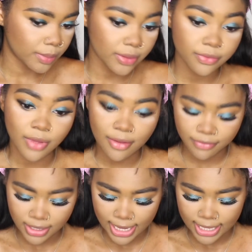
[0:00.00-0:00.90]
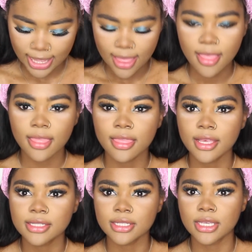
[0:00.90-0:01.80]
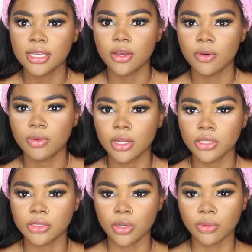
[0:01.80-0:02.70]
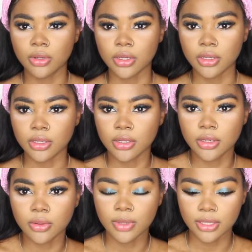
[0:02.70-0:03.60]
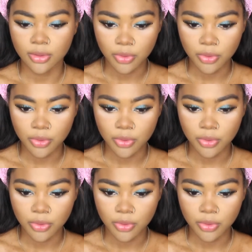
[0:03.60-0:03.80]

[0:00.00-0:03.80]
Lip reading: But I feel like this Kiko one looks so good with,